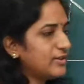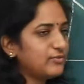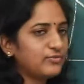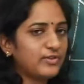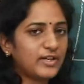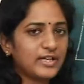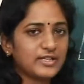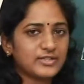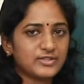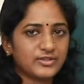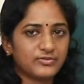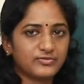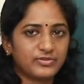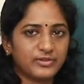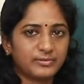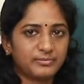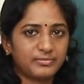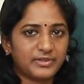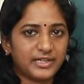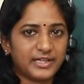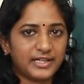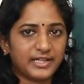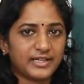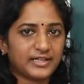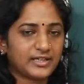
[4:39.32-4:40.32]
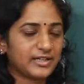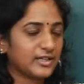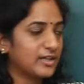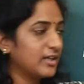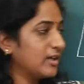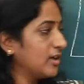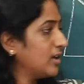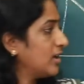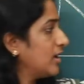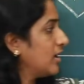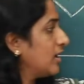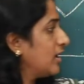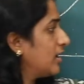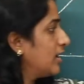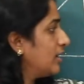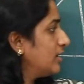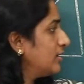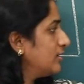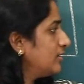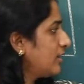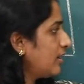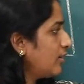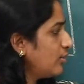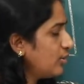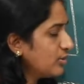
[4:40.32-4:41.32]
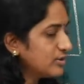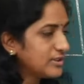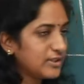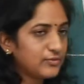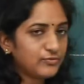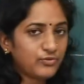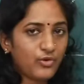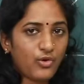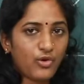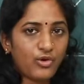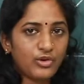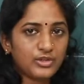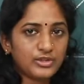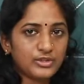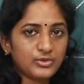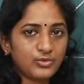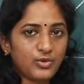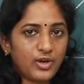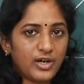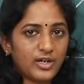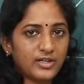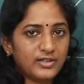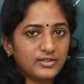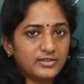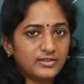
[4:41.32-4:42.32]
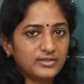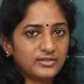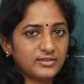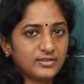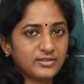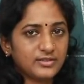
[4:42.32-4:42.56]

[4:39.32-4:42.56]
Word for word: a face of a brick. Now look the fourth one.